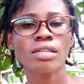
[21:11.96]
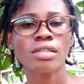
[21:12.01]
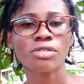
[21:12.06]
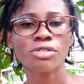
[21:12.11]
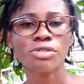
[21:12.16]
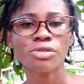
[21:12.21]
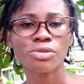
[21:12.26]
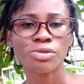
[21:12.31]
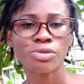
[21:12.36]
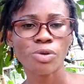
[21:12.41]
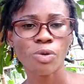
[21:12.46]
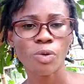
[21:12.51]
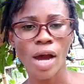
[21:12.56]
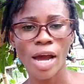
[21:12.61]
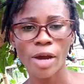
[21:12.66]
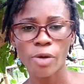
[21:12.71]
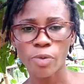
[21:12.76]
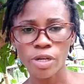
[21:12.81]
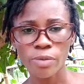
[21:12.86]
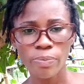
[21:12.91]
So
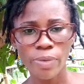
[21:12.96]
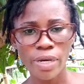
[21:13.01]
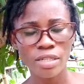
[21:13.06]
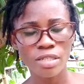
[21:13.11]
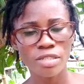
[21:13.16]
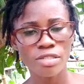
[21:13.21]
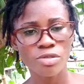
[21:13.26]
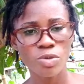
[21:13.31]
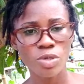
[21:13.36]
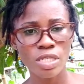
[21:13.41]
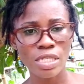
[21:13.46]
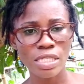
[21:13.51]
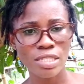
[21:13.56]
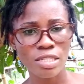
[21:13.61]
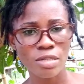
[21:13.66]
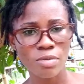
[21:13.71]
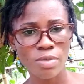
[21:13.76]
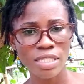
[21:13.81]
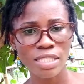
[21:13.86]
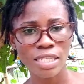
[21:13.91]
I went back into
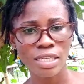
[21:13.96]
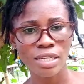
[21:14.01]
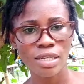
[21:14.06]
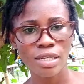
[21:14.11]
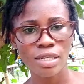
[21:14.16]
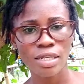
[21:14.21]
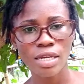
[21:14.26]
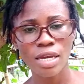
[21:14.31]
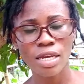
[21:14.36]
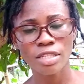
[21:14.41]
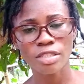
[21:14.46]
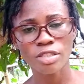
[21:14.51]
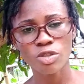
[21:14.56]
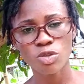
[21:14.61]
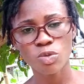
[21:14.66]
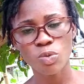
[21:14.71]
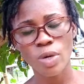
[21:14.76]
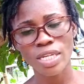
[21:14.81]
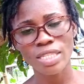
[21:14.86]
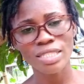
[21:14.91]
eating meat again in
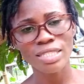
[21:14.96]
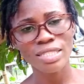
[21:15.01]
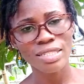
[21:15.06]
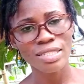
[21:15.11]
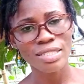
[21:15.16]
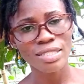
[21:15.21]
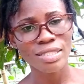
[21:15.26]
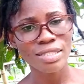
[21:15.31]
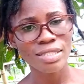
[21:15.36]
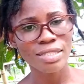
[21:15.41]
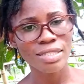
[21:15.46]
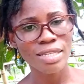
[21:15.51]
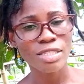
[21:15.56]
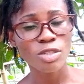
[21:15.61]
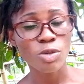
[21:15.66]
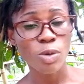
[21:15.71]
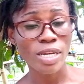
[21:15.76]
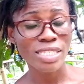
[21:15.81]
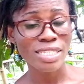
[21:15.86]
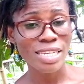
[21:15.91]

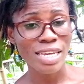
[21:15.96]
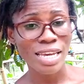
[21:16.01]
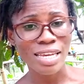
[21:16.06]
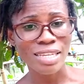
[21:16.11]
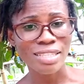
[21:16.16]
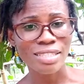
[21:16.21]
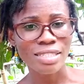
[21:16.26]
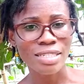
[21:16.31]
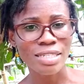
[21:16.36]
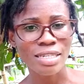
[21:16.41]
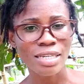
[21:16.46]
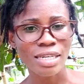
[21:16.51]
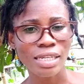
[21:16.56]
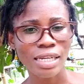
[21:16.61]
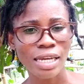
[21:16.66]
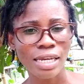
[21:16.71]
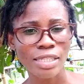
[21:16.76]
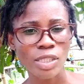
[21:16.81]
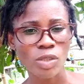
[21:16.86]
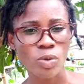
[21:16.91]

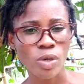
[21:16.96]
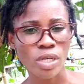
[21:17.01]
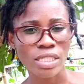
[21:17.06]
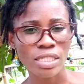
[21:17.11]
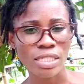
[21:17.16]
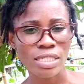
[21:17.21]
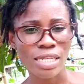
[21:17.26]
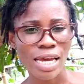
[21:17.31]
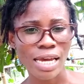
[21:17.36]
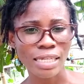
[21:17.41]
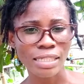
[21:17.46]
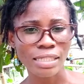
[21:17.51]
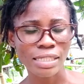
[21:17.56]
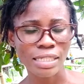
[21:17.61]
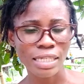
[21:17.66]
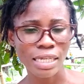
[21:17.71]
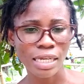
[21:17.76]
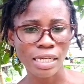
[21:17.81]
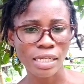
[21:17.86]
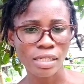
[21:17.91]
2018 and
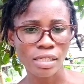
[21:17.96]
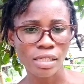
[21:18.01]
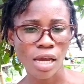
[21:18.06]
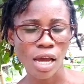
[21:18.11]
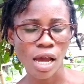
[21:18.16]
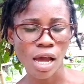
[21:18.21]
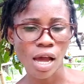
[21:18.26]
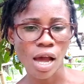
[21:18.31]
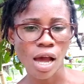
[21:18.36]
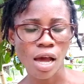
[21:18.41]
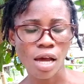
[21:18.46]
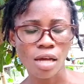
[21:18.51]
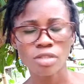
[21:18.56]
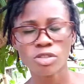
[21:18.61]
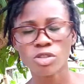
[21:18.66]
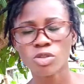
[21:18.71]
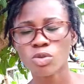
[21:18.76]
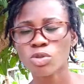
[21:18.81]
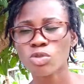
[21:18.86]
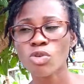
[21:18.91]
2019.
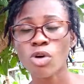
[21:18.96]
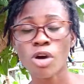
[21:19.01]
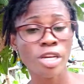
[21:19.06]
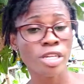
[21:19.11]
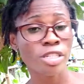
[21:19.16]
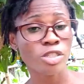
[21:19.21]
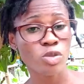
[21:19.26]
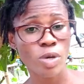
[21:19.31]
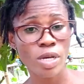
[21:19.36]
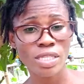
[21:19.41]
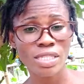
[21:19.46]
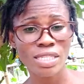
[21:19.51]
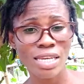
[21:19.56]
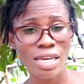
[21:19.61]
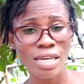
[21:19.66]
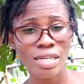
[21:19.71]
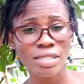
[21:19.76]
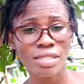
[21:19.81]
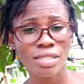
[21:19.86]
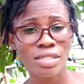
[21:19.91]
In
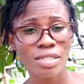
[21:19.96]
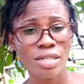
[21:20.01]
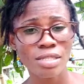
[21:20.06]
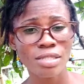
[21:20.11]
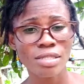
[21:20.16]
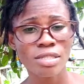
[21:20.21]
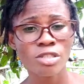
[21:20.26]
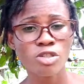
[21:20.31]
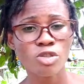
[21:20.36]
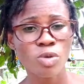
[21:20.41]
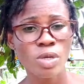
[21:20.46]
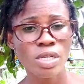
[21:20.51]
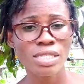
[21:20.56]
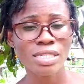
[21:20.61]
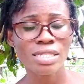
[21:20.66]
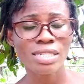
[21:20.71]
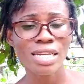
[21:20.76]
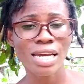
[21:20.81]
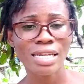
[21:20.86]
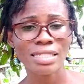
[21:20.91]
2018 until
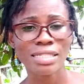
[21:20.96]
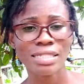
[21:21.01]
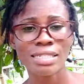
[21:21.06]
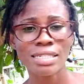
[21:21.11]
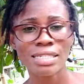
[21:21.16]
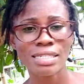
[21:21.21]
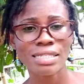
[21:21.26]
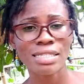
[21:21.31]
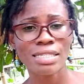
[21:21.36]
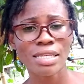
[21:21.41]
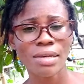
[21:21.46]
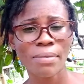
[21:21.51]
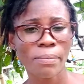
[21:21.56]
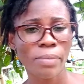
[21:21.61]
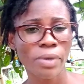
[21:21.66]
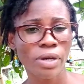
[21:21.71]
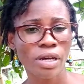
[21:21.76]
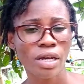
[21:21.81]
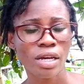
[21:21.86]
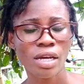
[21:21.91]
2019
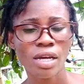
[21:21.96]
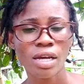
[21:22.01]
December,